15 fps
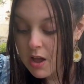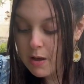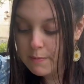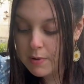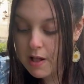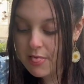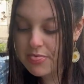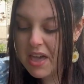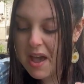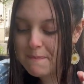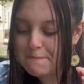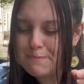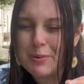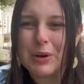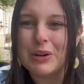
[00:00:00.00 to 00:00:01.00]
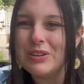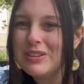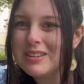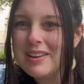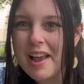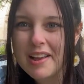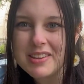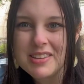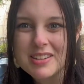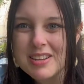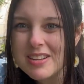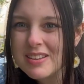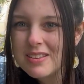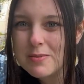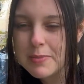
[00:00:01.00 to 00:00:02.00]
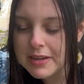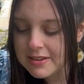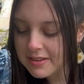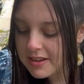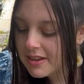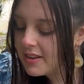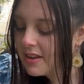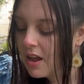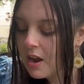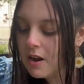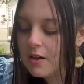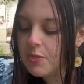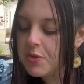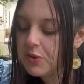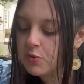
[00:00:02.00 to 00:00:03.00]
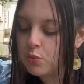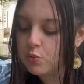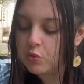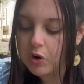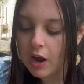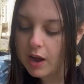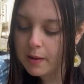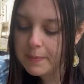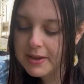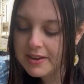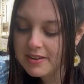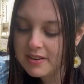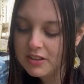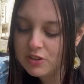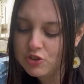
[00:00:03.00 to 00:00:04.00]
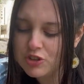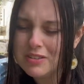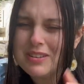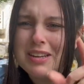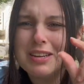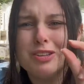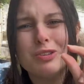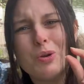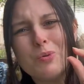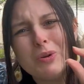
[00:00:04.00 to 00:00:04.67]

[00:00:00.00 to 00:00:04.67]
but that bird's nest is amazing. This robin is just like so